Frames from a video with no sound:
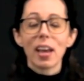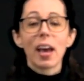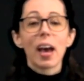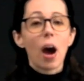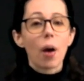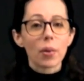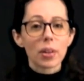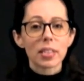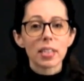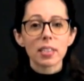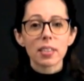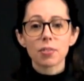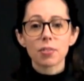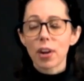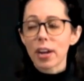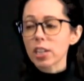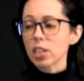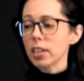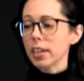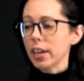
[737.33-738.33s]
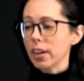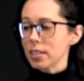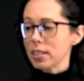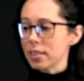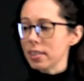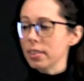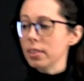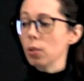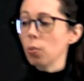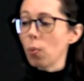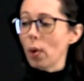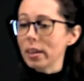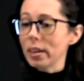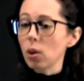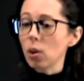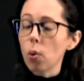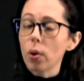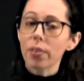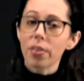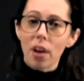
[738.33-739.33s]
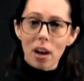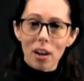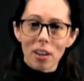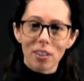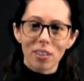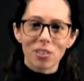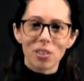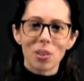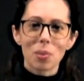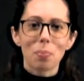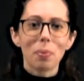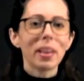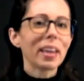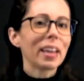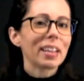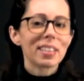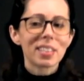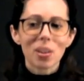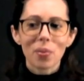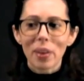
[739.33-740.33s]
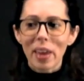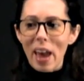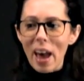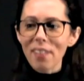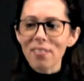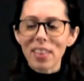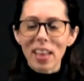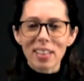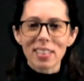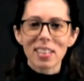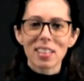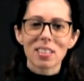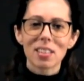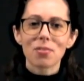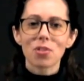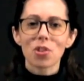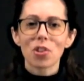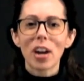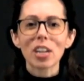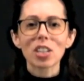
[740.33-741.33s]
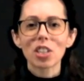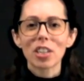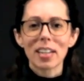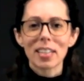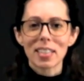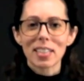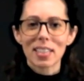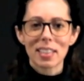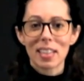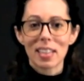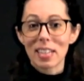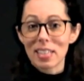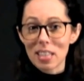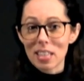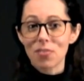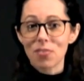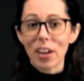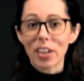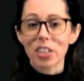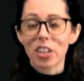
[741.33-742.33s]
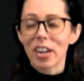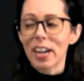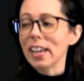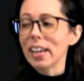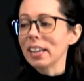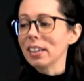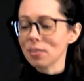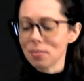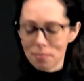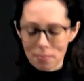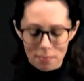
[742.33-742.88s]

Our sense of direction here is the one orthogonal to the plane, so we have that sense of direction. It's, it's this vector n.